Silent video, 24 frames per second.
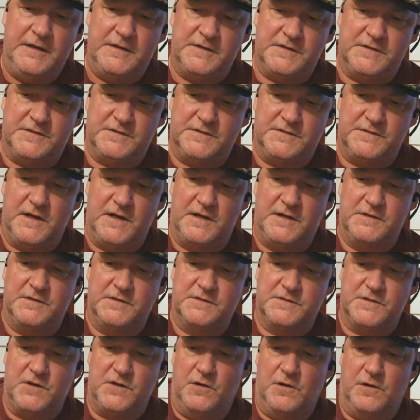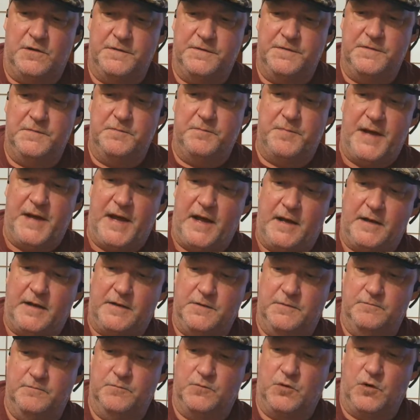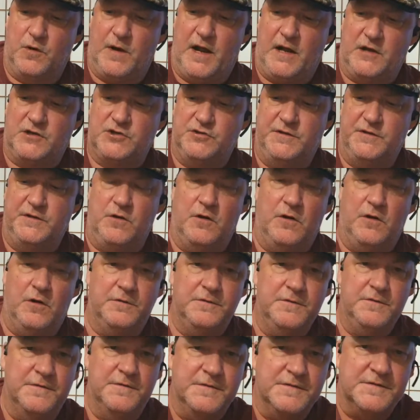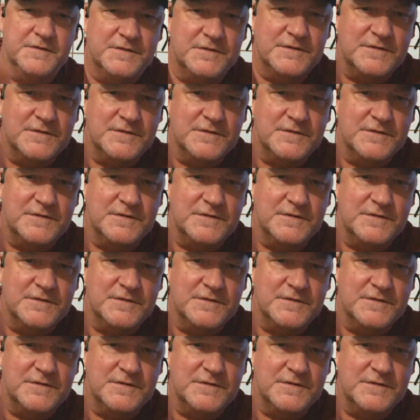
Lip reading: It says on the back, or actually on the